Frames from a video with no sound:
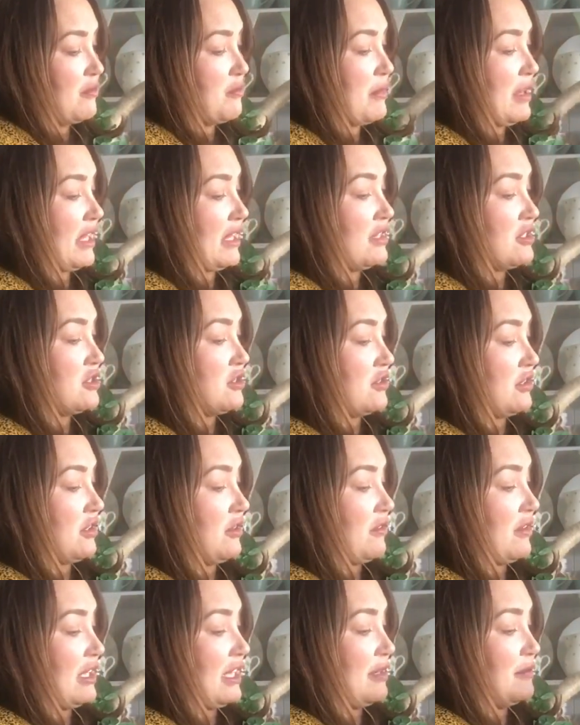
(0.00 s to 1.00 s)
making sure that
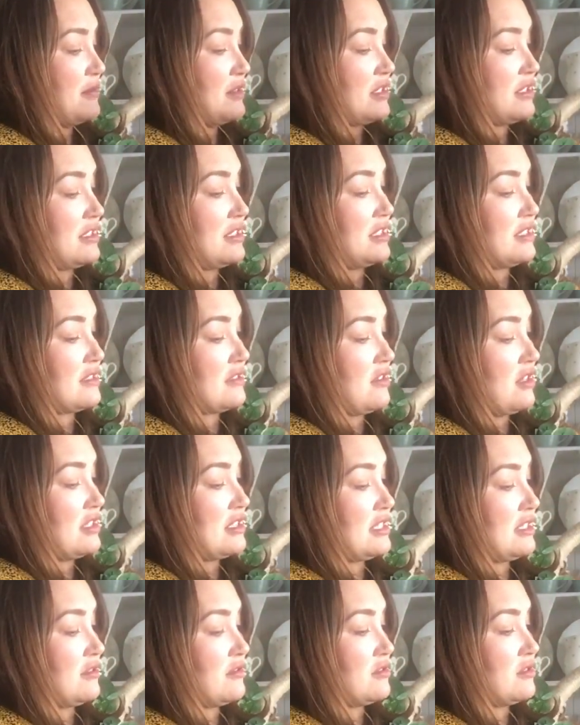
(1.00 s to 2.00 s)
your eucalyptus sits
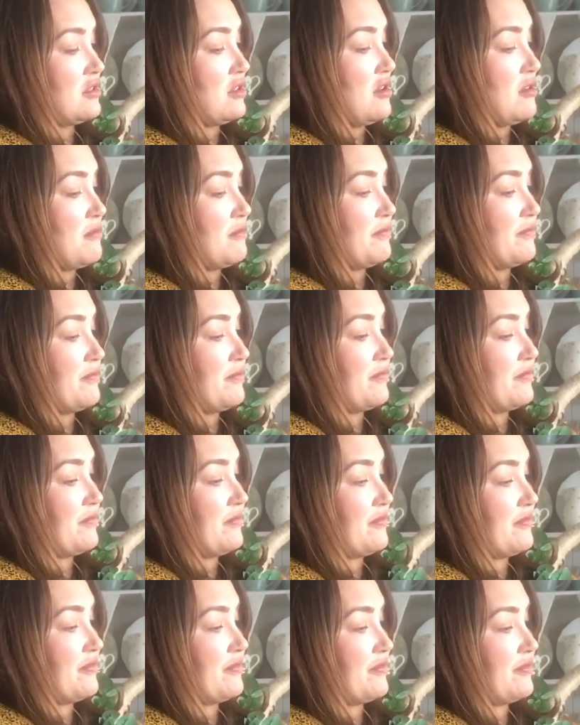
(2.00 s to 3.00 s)
nicely on top.
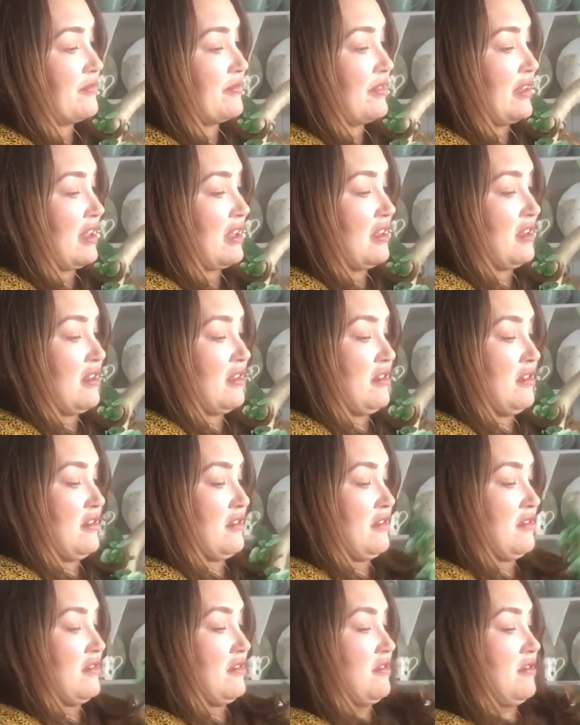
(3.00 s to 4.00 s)

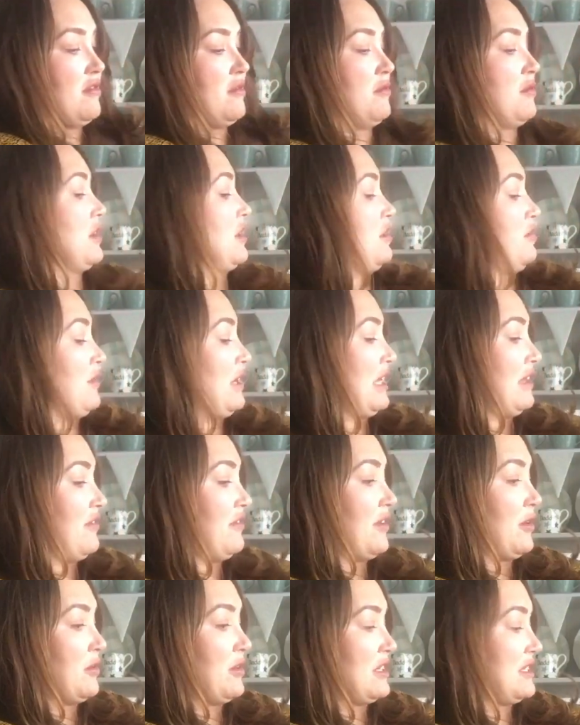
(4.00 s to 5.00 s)
I'm going to really
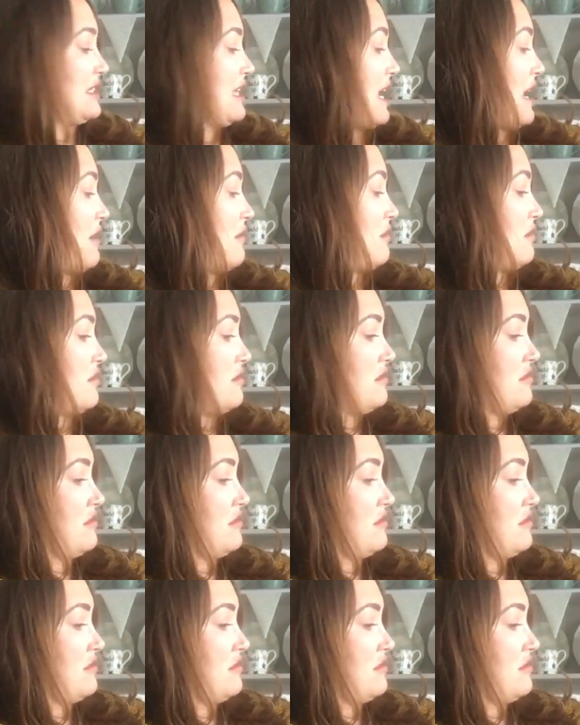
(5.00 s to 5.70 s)
fill this out.